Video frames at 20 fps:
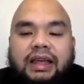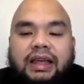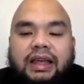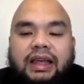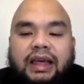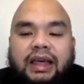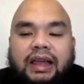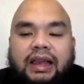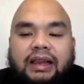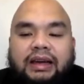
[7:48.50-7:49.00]

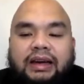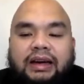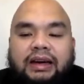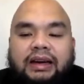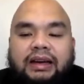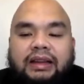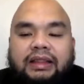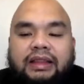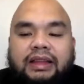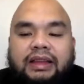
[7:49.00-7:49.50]

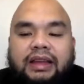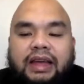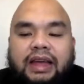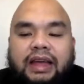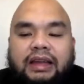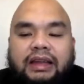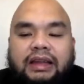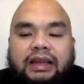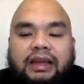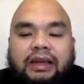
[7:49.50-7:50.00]
L-carnitine,
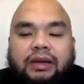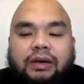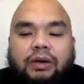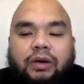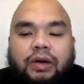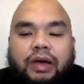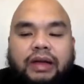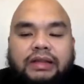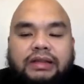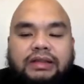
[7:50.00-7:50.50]
and
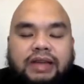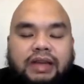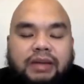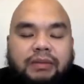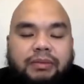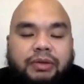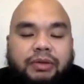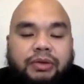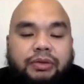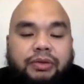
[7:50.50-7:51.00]

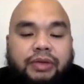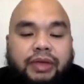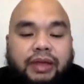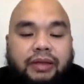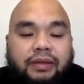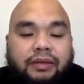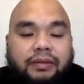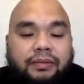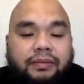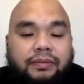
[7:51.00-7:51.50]
coenzyme
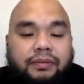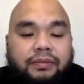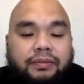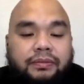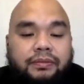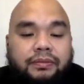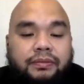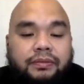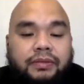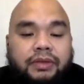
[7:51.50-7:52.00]
Q10.
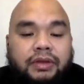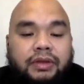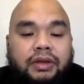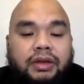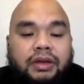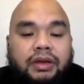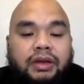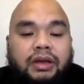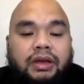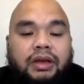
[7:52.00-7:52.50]

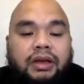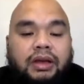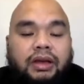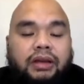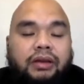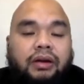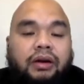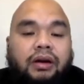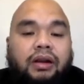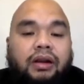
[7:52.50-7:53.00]

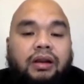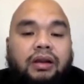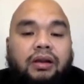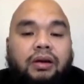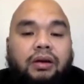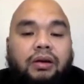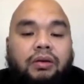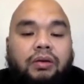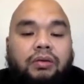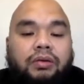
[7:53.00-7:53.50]
In all,
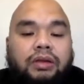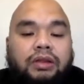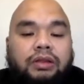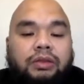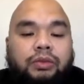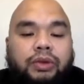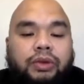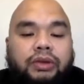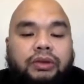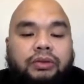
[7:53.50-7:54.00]
only
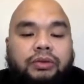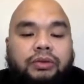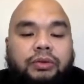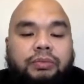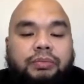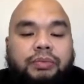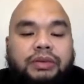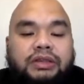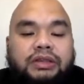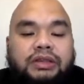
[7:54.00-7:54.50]

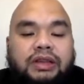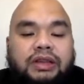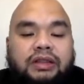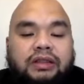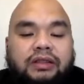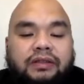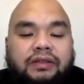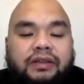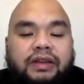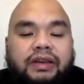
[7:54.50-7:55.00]
22%
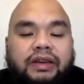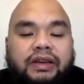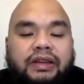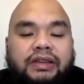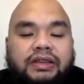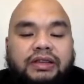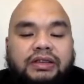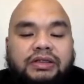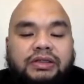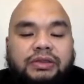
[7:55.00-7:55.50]
of
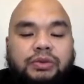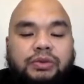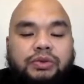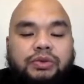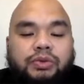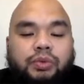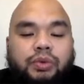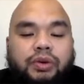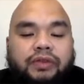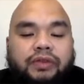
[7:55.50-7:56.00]
ingredients used
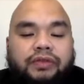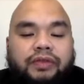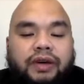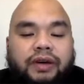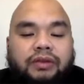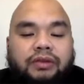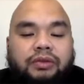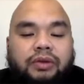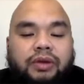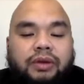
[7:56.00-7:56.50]
were
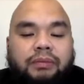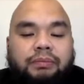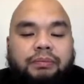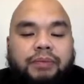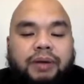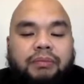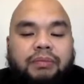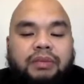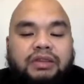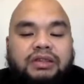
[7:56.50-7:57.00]
found to have
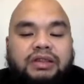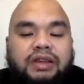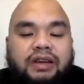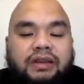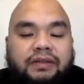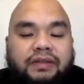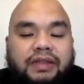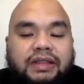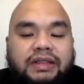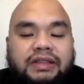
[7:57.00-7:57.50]
published
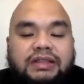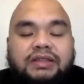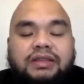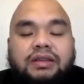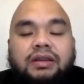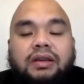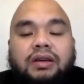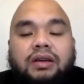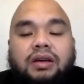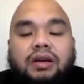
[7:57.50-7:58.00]
evidence
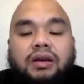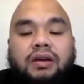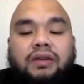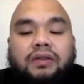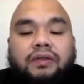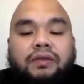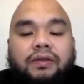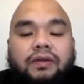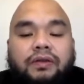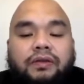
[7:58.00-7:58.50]

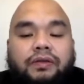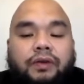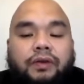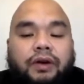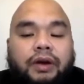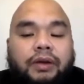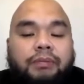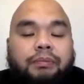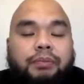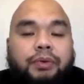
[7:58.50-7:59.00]
for
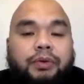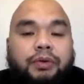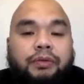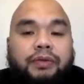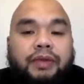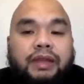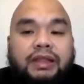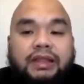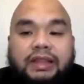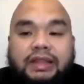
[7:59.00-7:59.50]

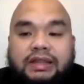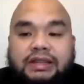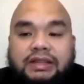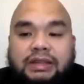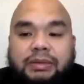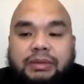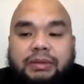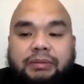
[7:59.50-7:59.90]
improvement in semen